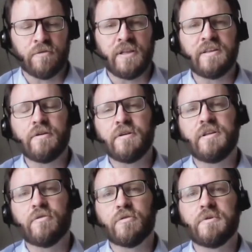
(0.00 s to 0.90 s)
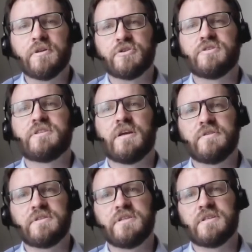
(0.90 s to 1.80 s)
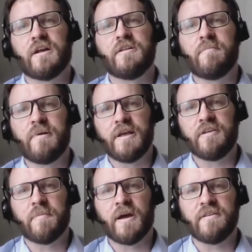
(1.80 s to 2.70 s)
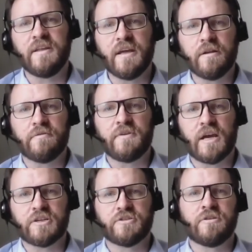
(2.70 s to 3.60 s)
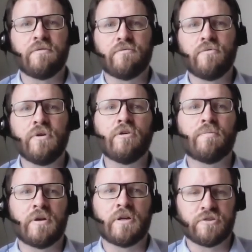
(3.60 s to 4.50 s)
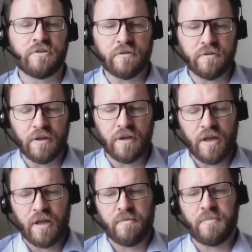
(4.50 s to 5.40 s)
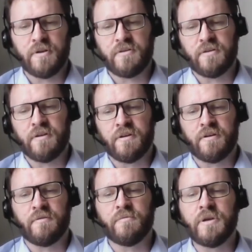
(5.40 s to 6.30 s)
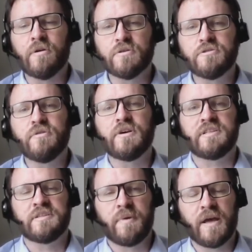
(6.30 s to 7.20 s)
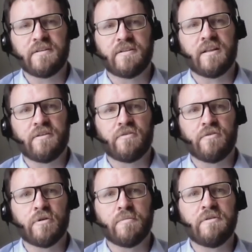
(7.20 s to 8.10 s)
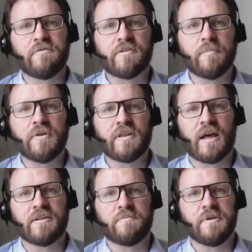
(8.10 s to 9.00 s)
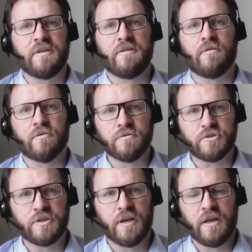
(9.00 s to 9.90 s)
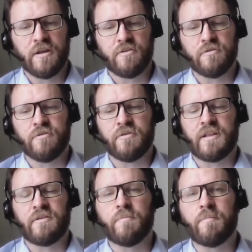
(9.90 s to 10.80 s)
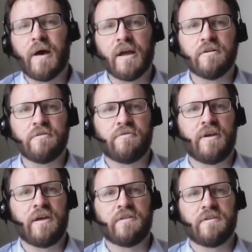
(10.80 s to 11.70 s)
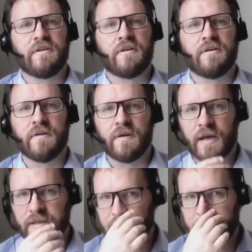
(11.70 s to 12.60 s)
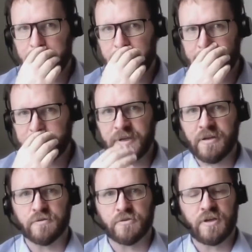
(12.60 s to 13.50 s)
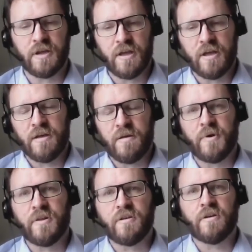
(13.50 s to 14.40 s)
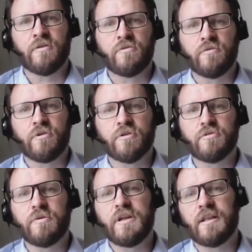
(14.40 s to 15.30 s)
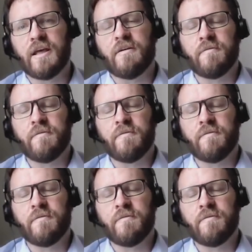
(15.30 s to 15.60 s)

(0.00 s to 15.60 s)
integrated home management services are in place by the end of the action and fully operational. But we also expect that some investment has been launched, so that the pilot phase has been launched. But to the contrary, at